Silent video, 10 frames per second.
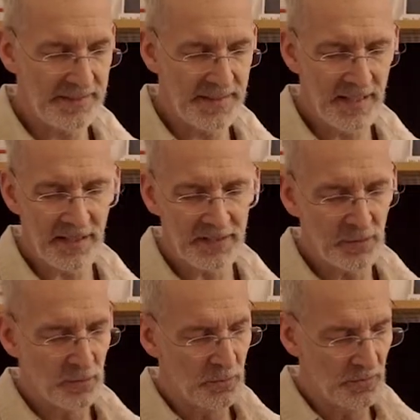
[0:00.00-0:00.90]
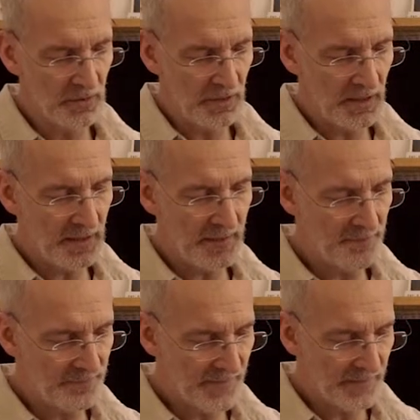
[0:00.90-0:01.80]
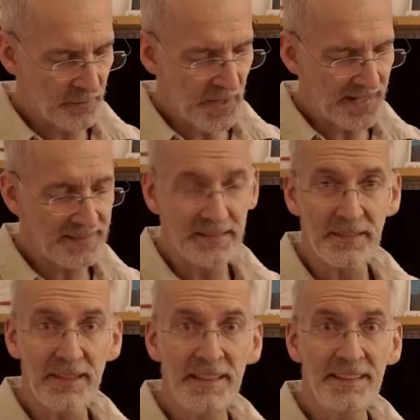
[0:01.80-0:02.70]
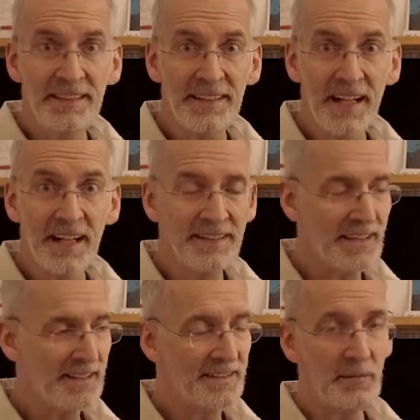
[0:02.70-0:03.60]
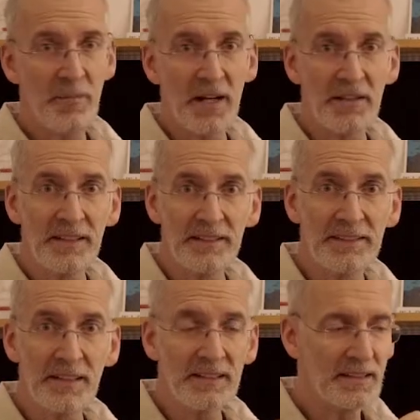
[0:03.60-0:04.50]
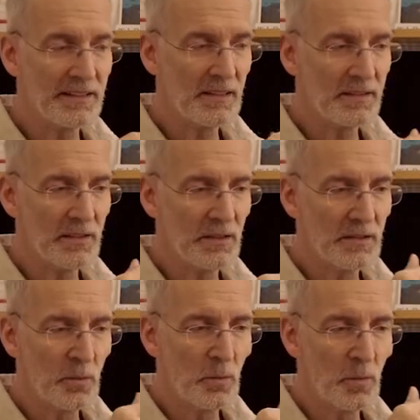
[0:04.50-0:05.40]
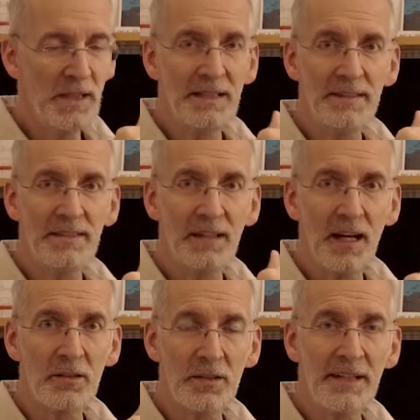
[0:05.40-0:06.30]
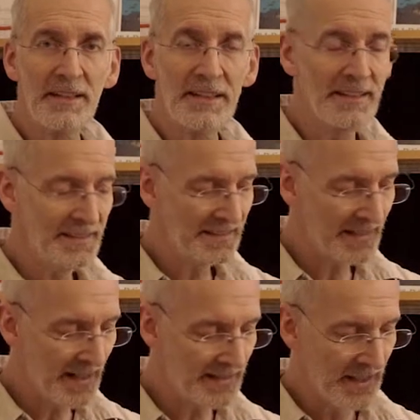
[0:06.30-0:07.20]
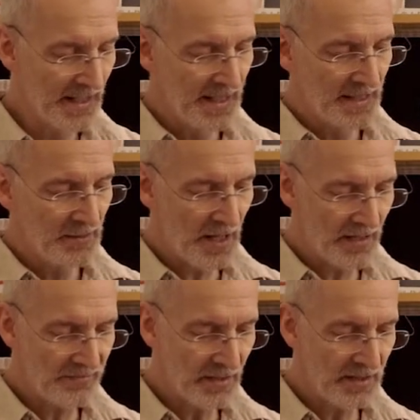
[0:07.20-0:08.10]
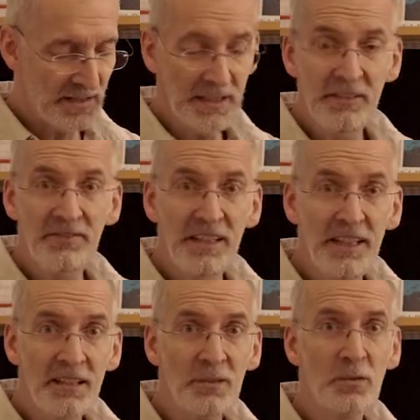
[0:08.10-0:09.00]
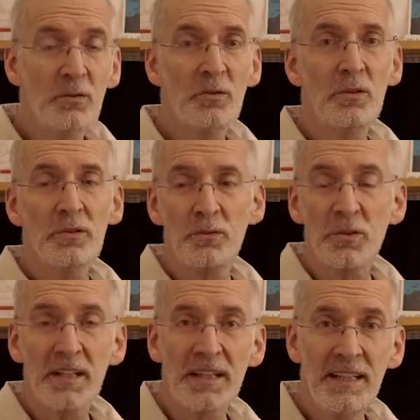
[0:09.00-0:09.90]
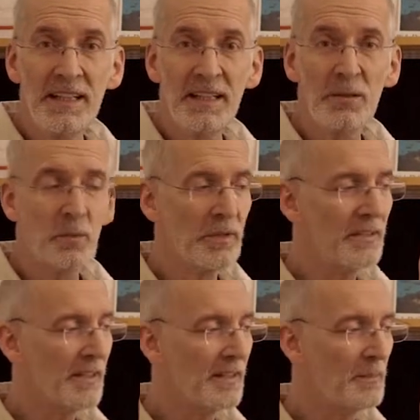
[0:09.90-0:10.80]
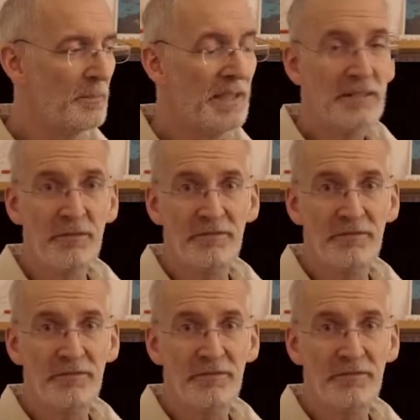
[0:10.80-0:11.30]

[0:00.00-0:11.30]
there are two tracks inside, and the bearings, the wheels are running inside. You have even here to clean it with a piece of